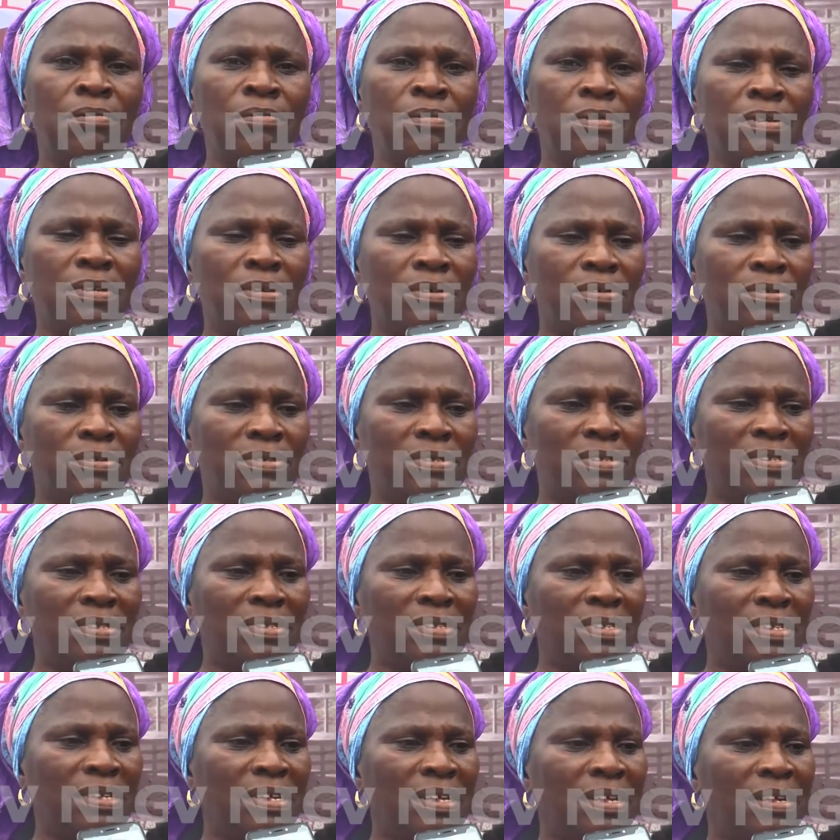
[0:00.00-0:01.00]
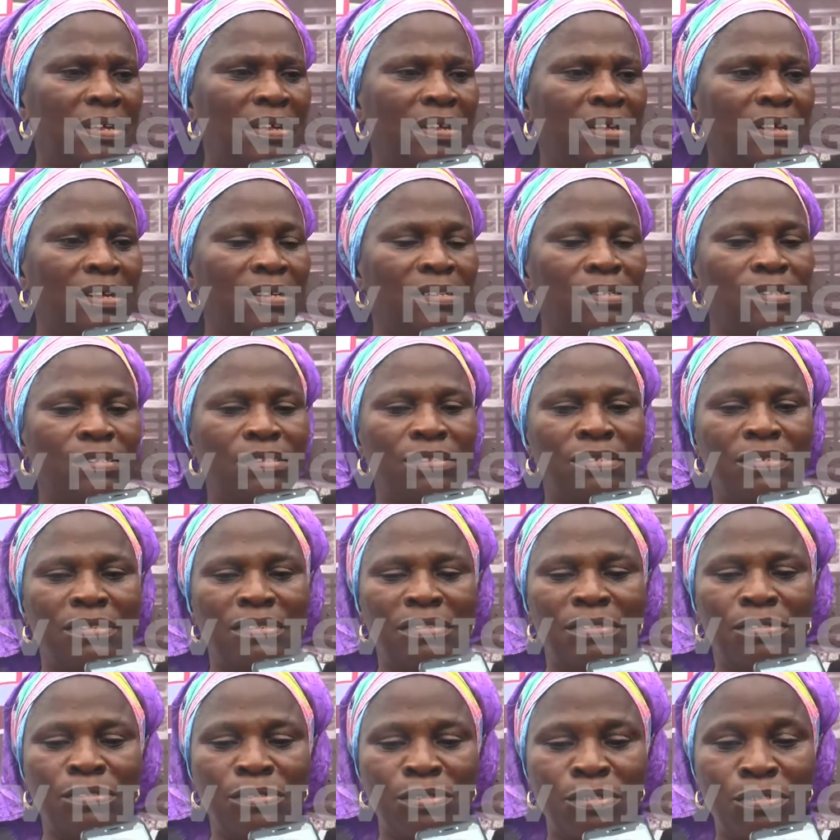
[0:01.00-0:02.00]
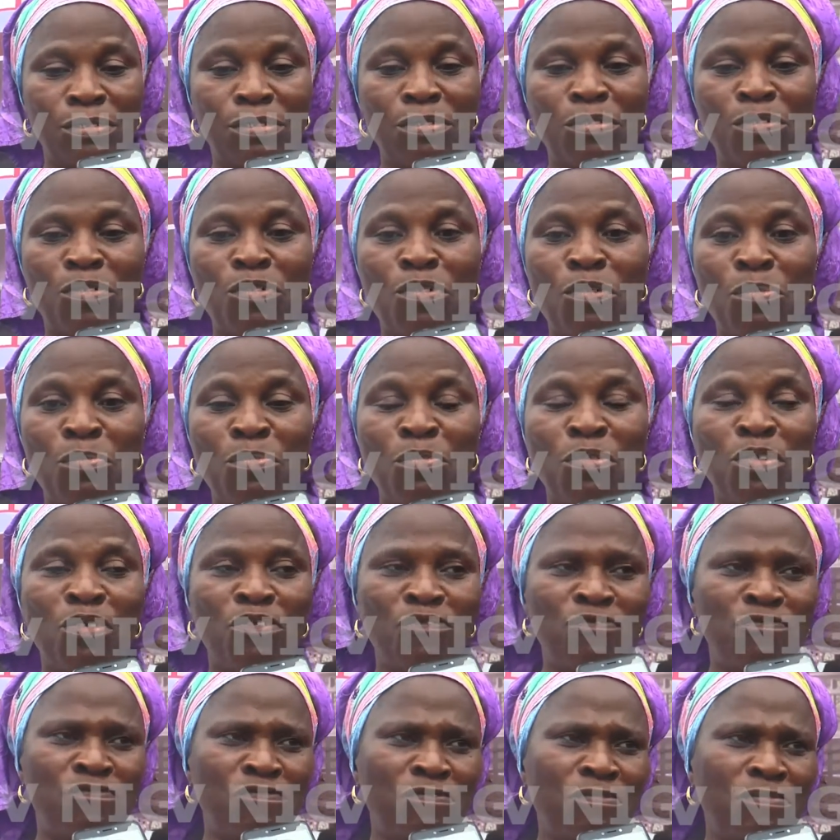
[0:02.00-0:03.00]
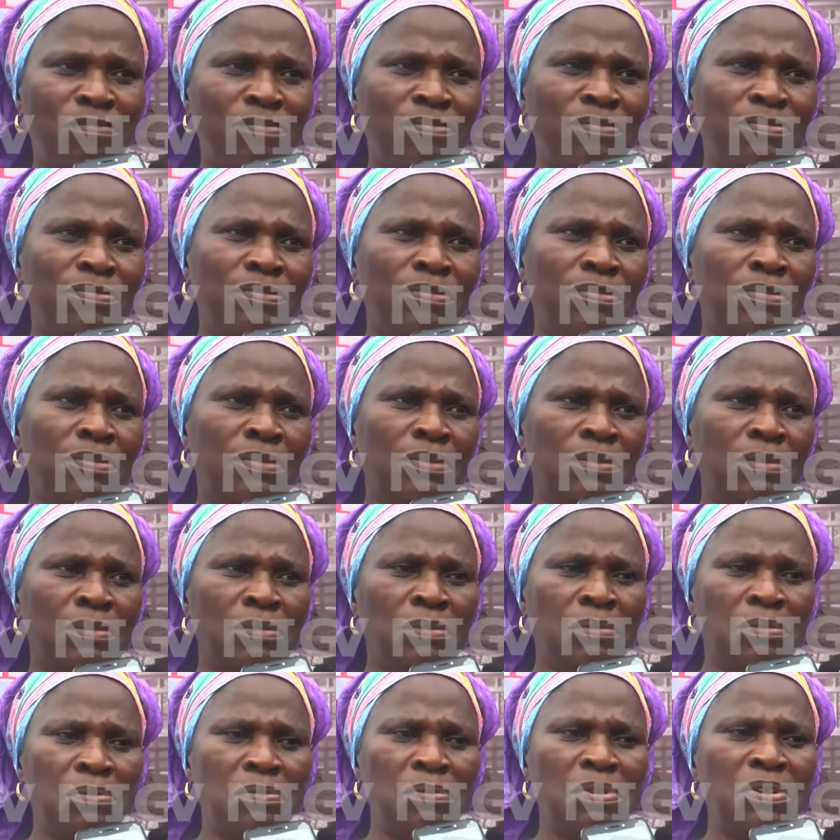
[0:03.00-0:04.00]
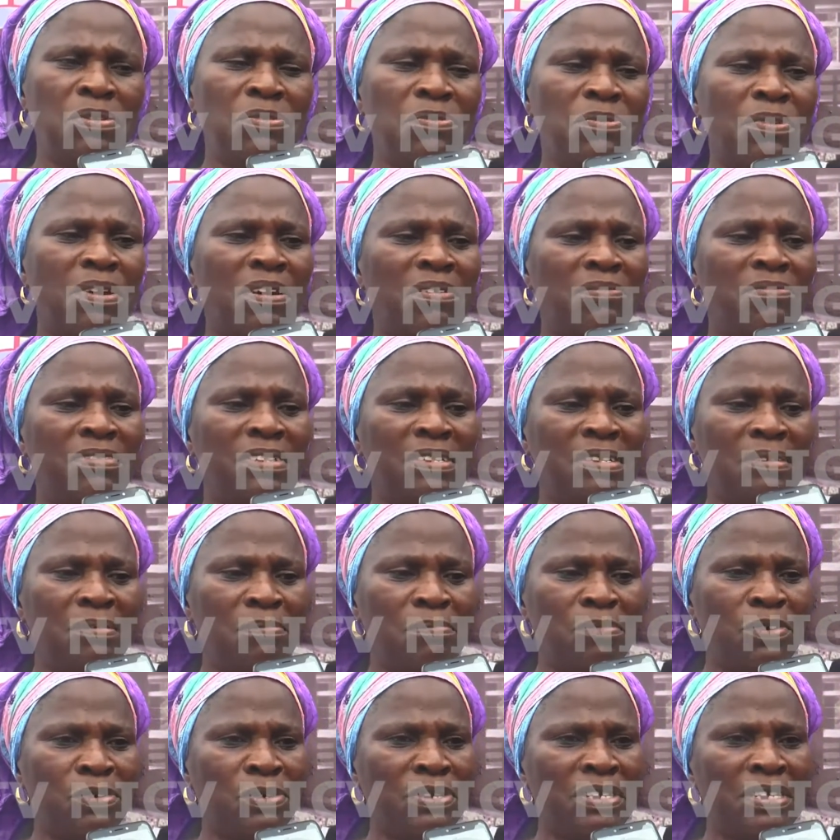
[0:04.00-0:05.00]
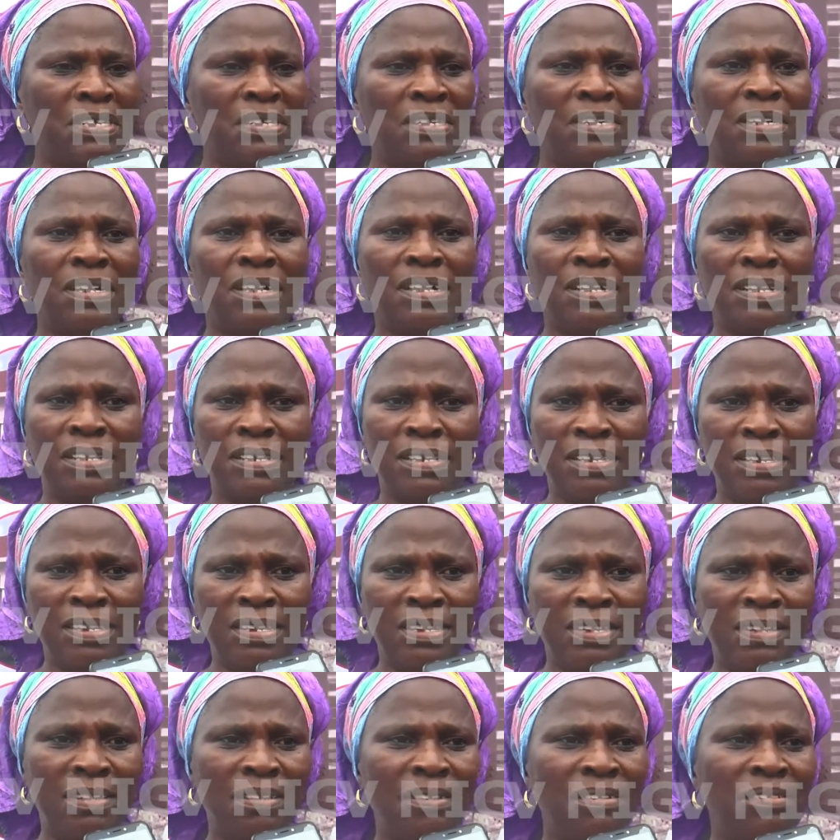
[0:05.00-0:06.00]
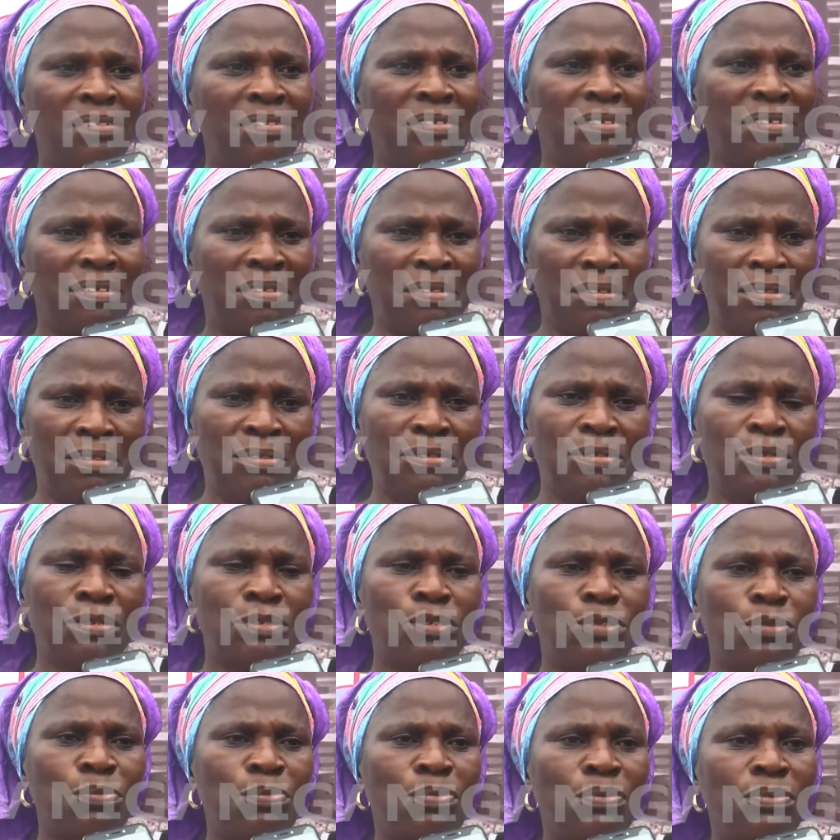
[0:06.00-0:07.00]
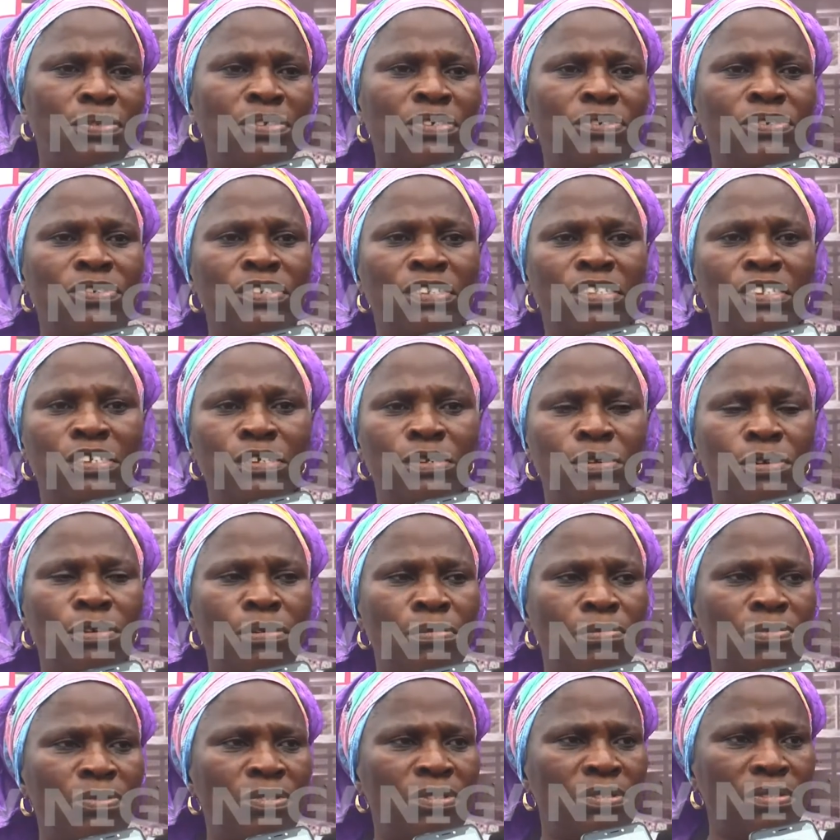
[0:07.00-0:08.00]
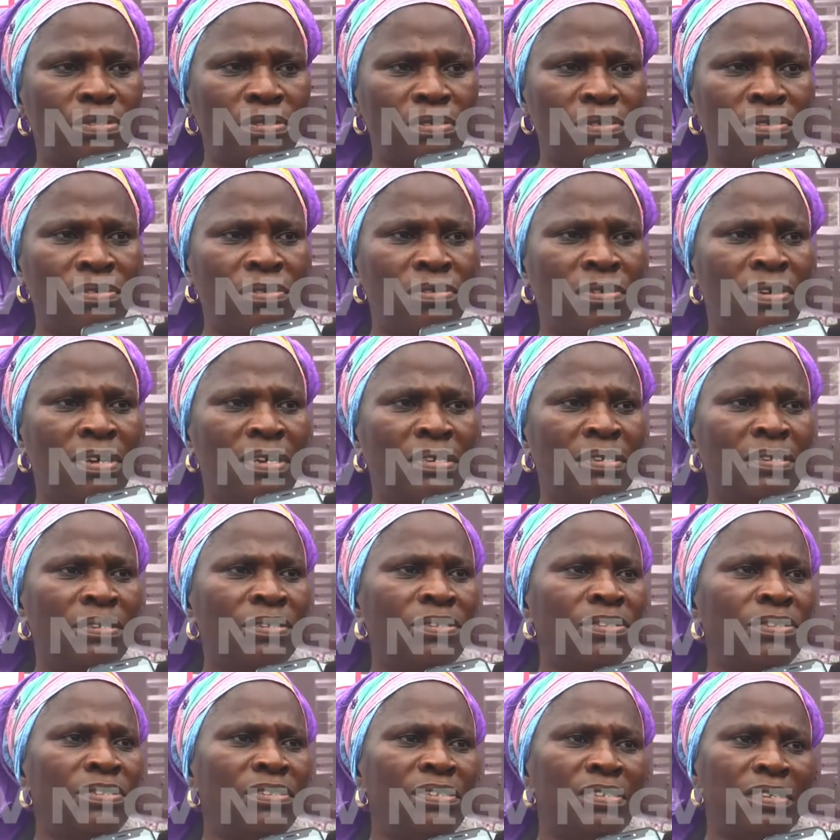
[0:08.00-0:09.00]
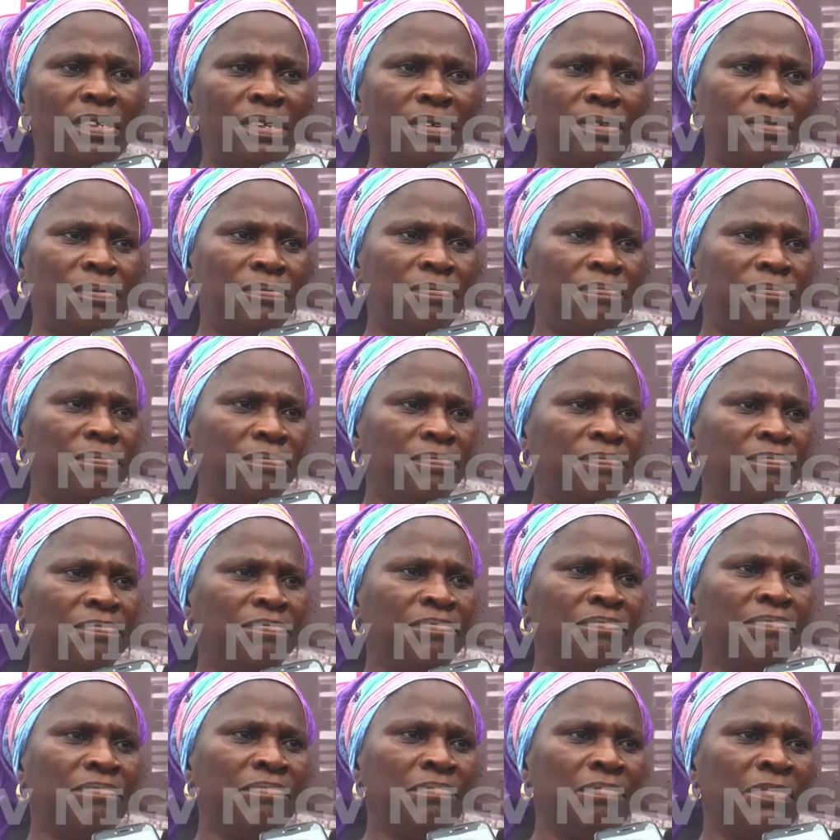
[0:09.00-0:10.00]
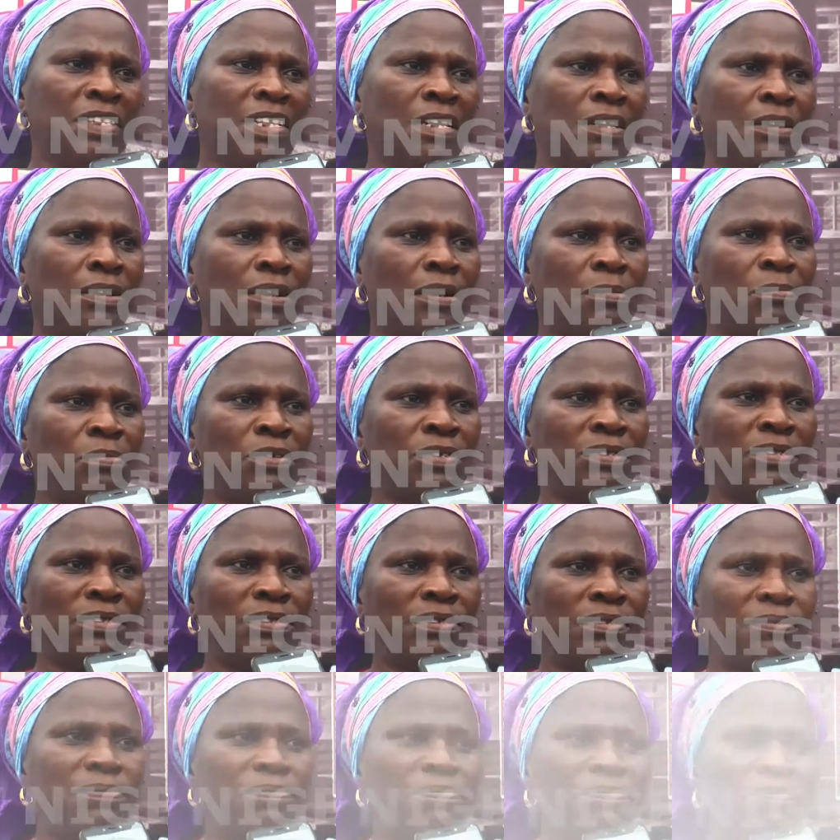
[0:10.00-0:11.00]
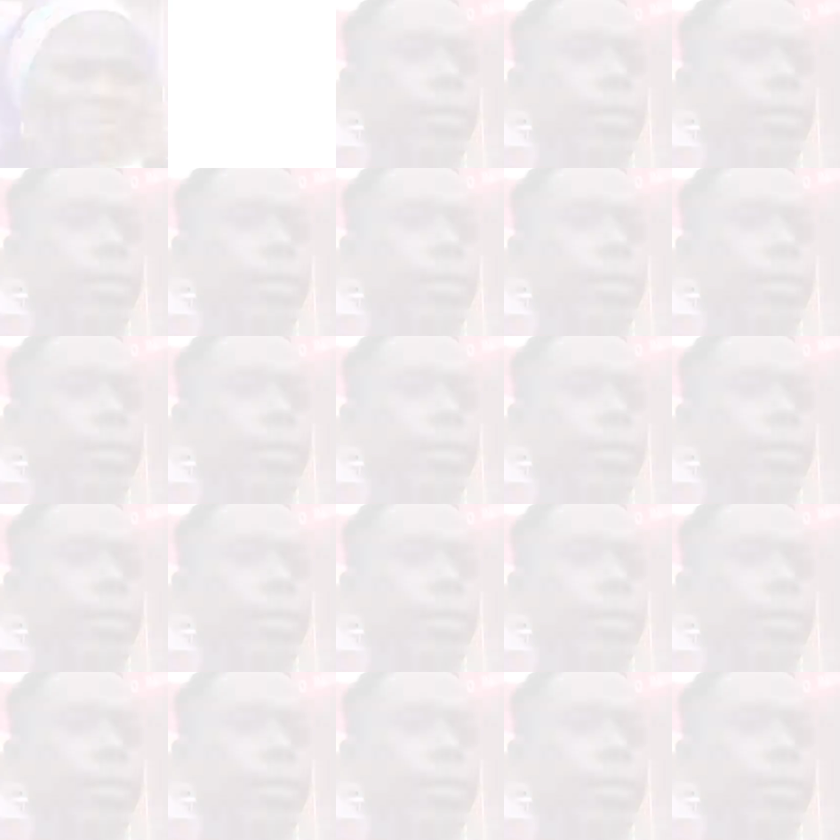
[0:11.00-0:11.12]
because it does not come often. When you have the money and the such opportunity comes, you can just grab it.